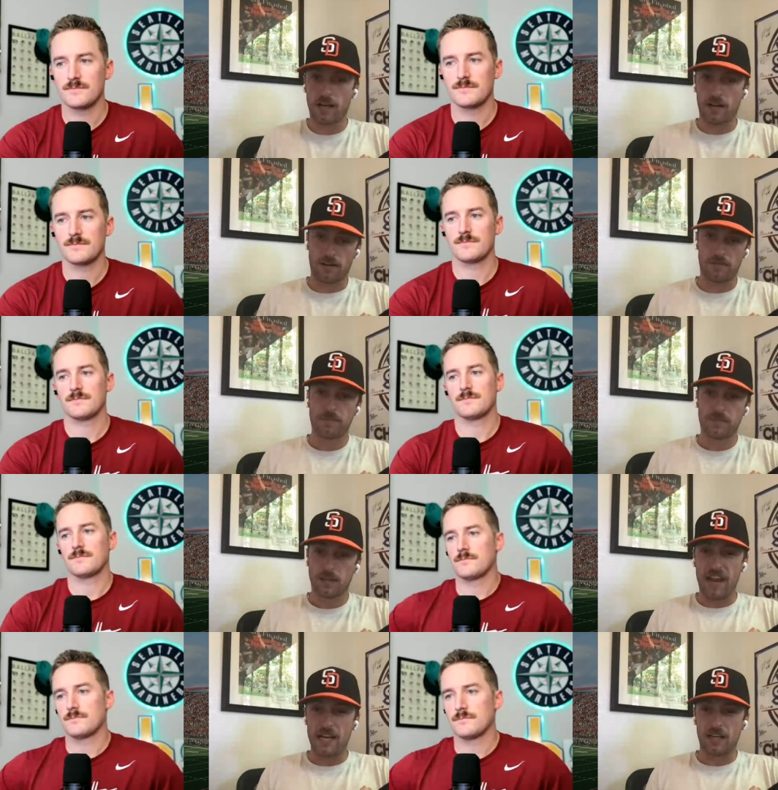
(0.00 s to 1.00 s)
Speaker 1: kind of
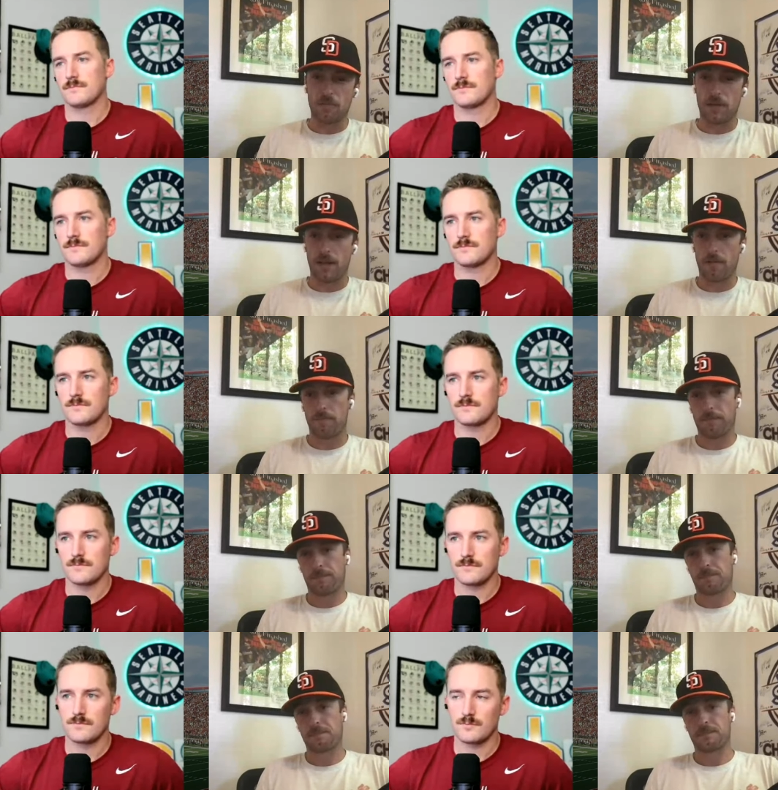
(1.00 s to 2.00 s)
fading a bit.
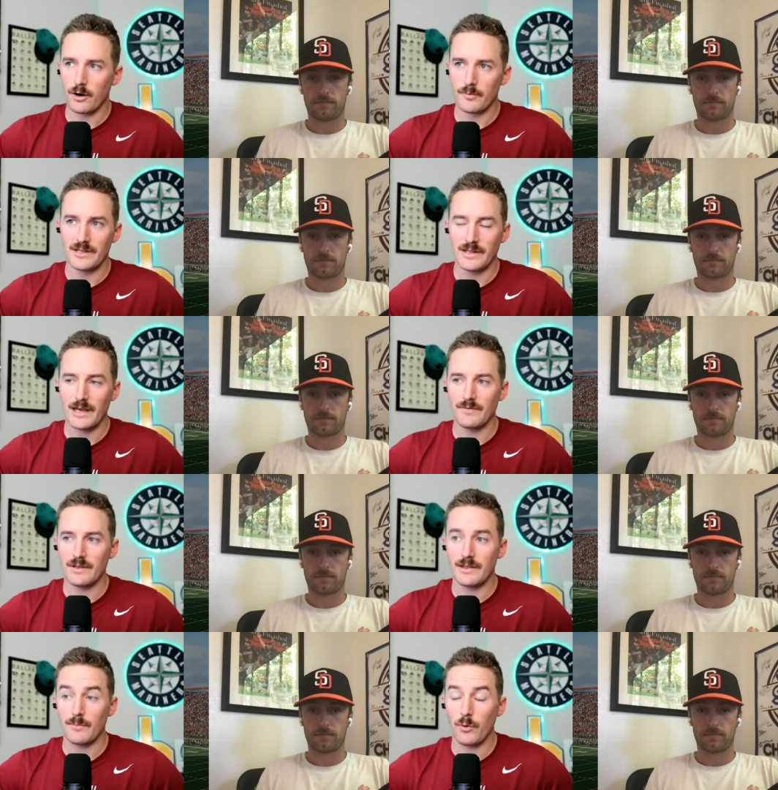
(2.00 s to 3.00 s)
Army and
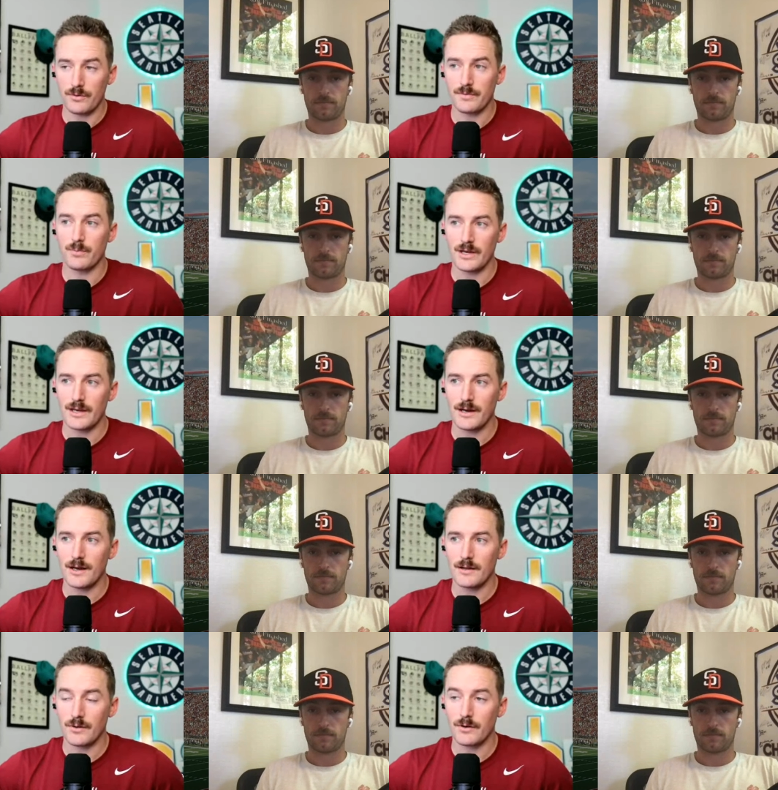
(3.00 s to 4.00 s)
Navy, they both play
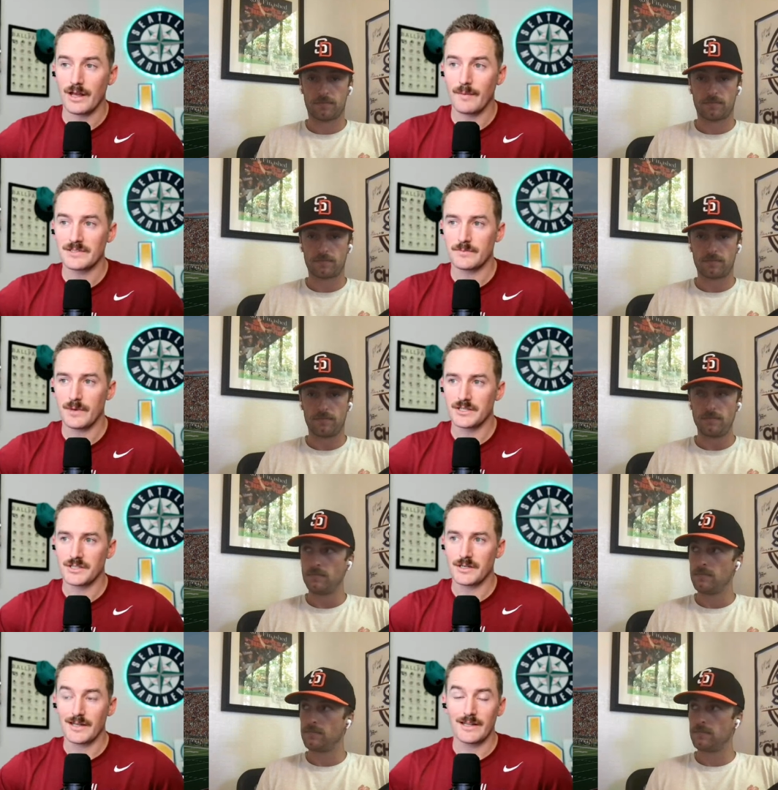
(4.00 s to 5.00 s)
uh, Notre Dame, as you
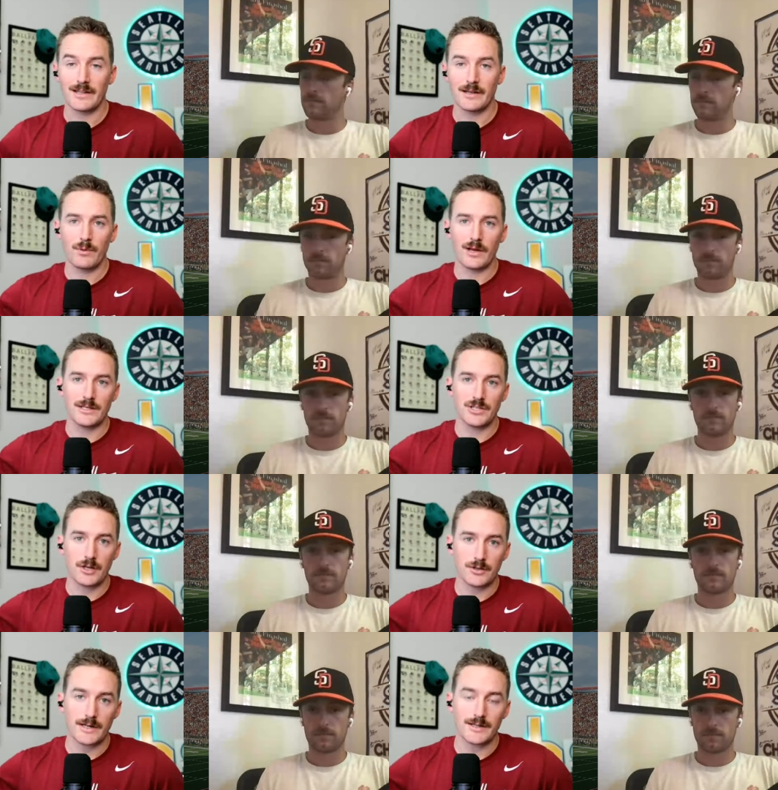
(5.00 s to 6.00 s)
mentioned, and then they play each
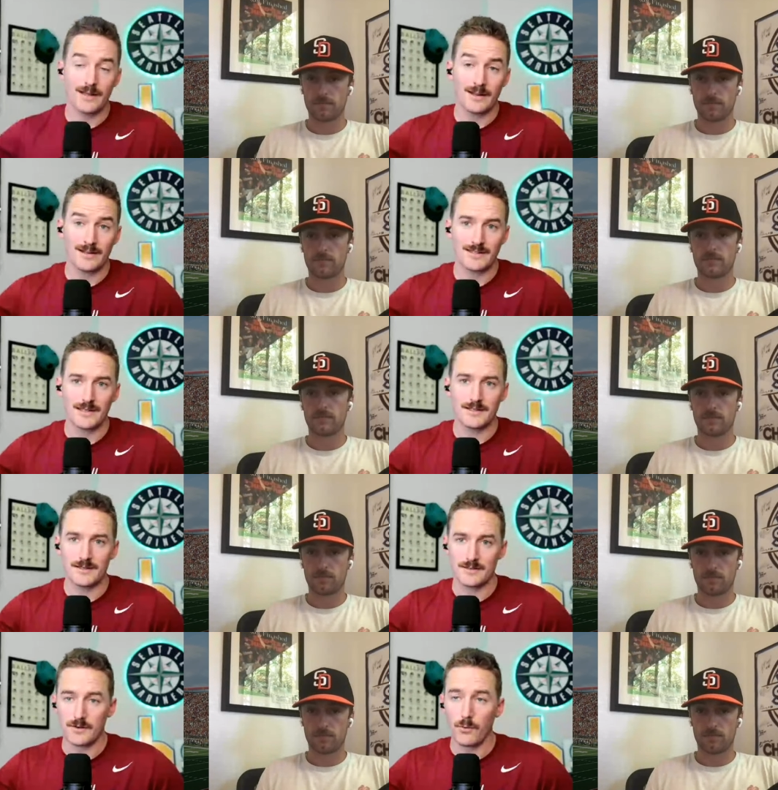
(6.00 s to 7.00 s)
other at the end of the
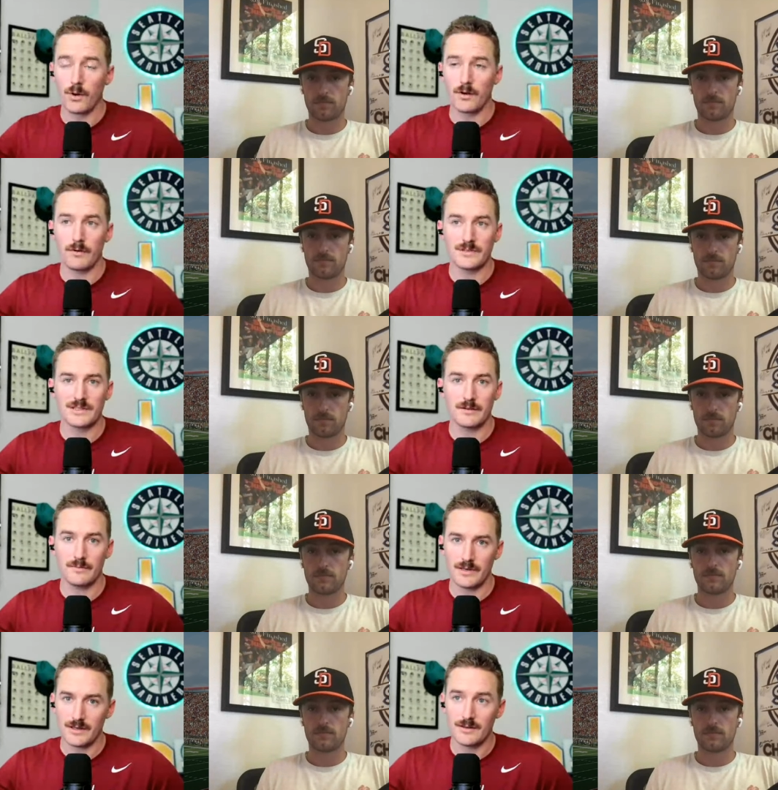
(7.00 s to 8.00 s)
season. So one of them is going to
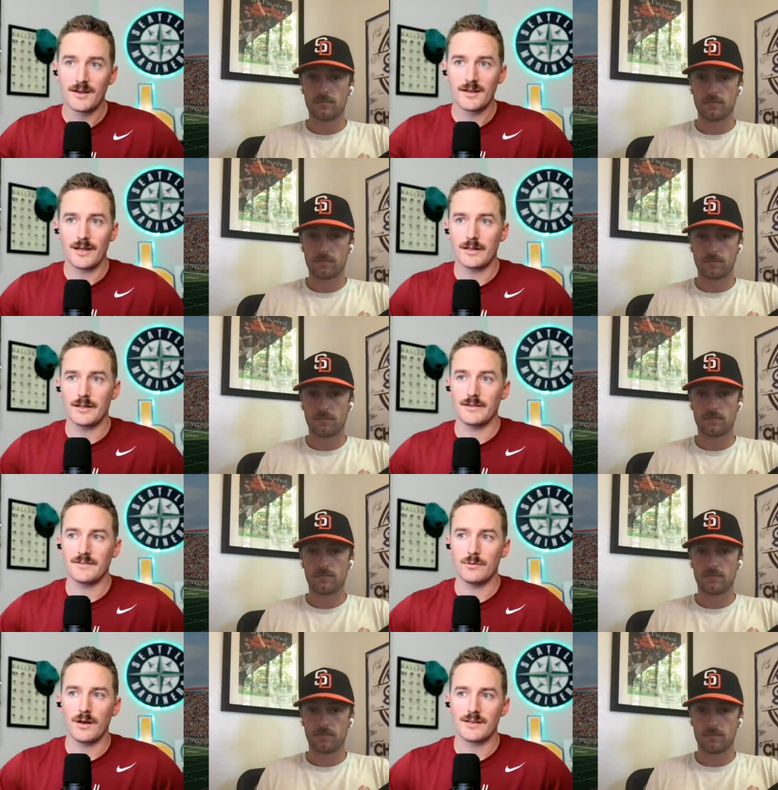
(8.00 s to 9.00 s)
be likely a
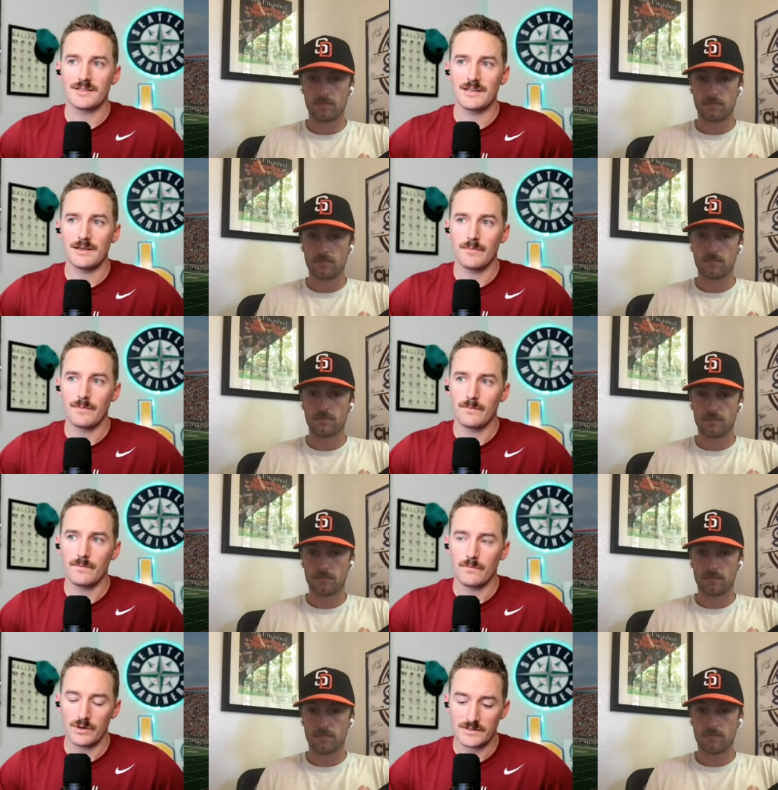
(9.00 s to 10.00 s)
two-loss team
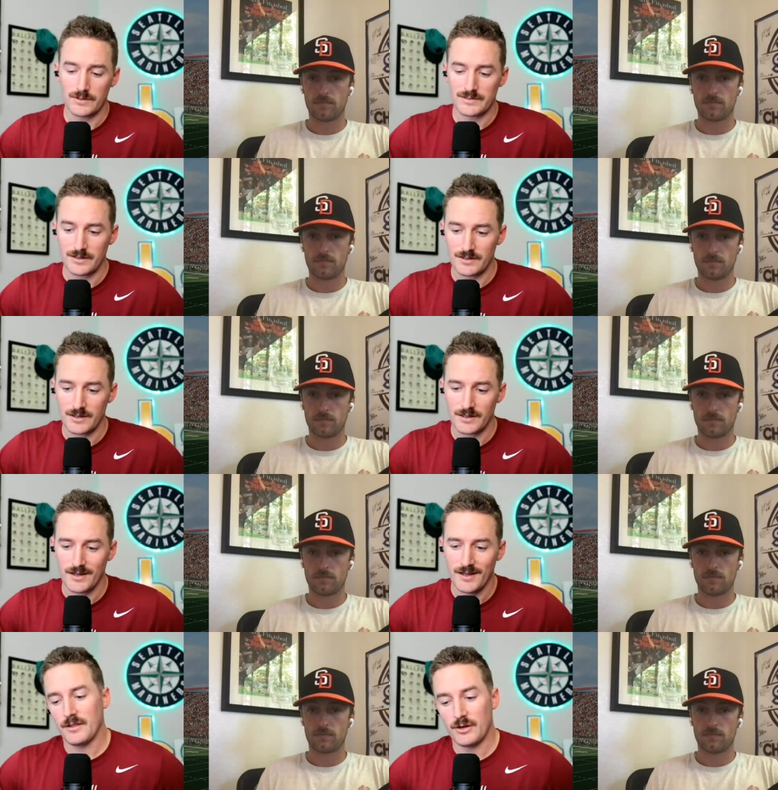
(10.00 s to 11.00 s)
when it's all said and done.
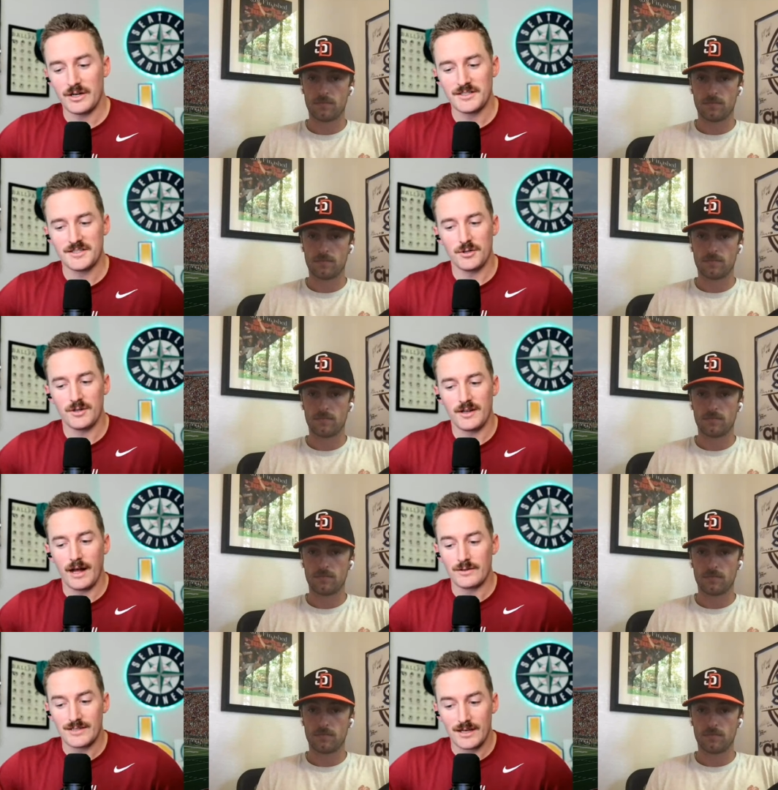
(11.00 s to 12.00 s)
There is still an
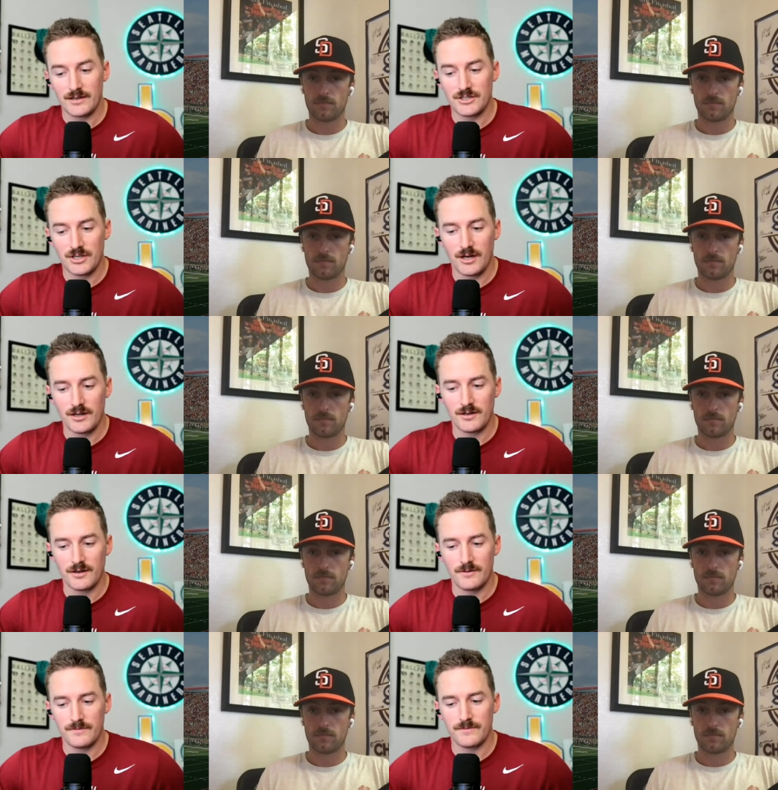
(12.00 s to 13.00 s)
outside shot
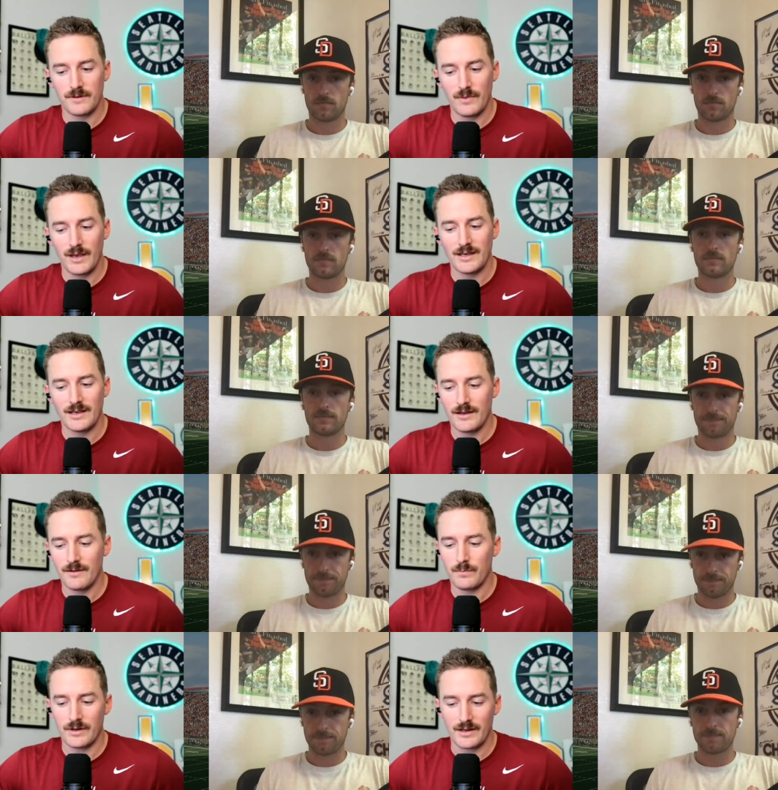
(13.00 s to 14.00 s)
of them making it,
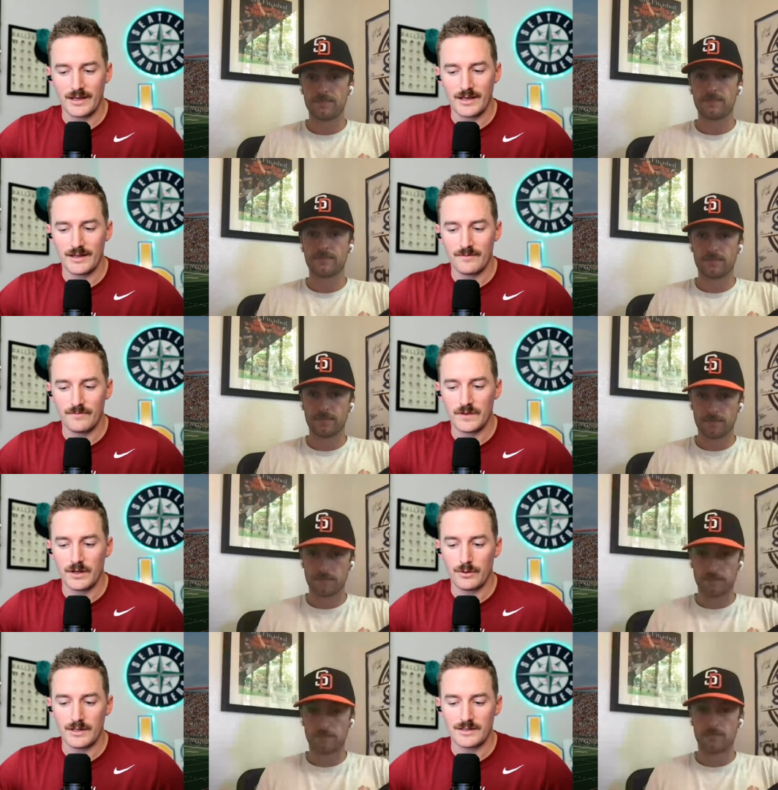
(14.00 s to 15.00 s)
but again, you
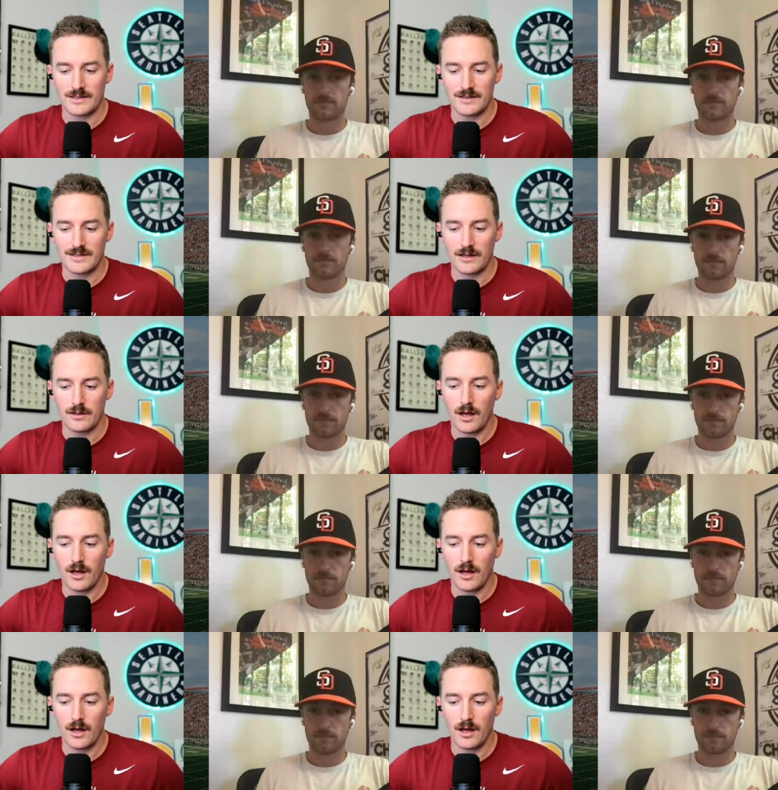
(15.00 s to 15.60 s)
know, it's going to take a